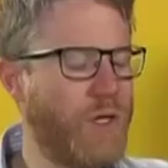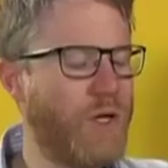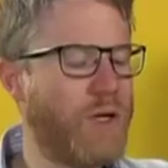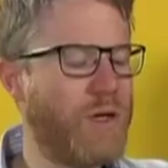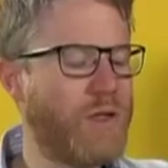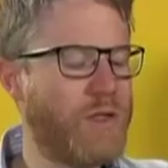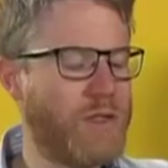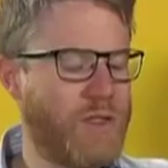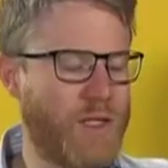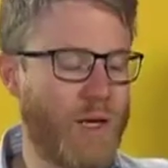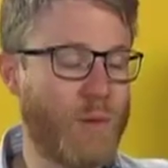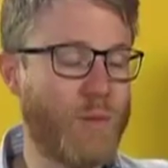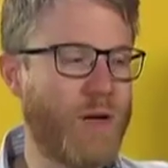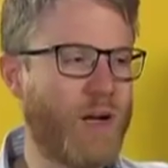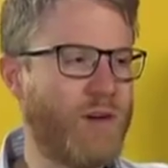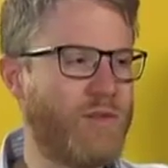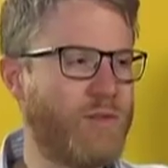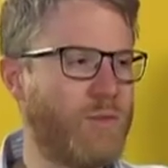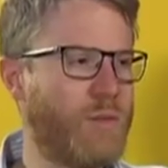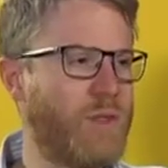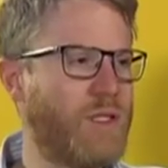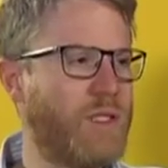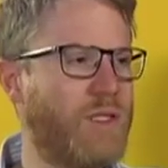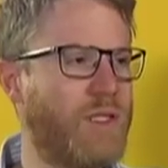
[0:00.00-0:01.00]
some
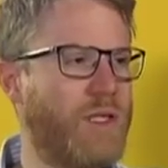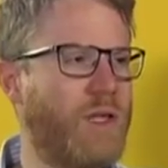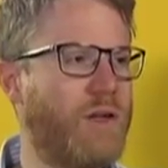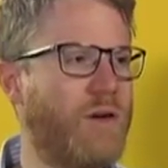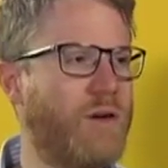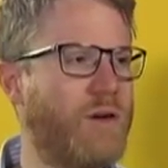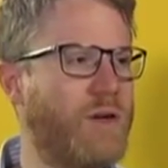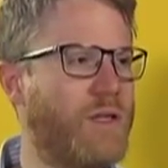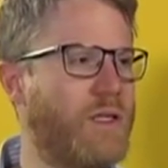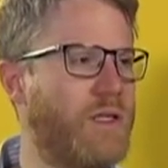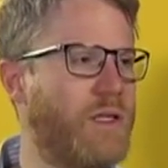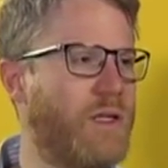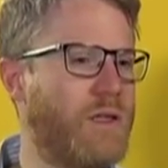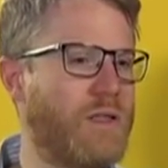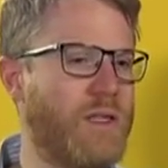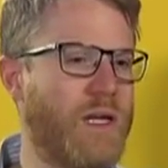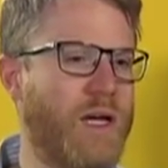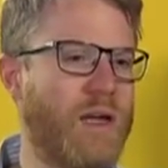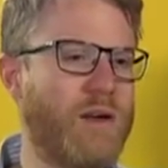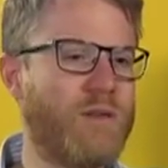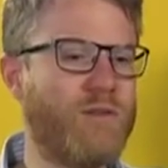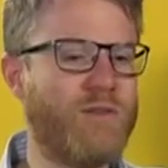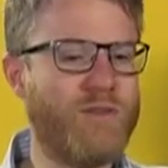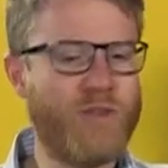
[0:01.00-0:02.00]
government securities
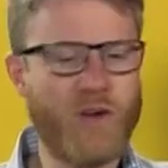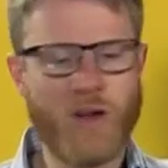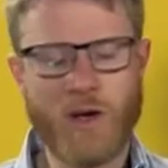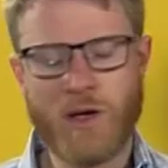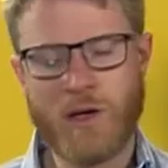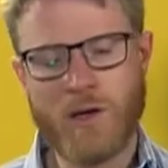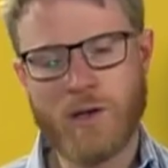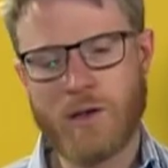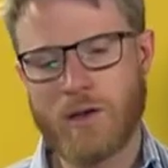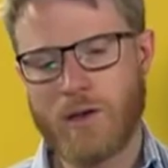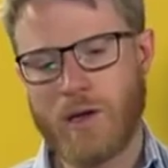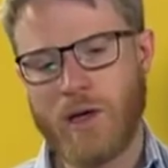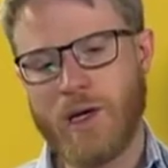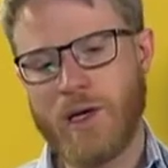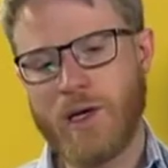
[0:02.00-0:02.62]
and fund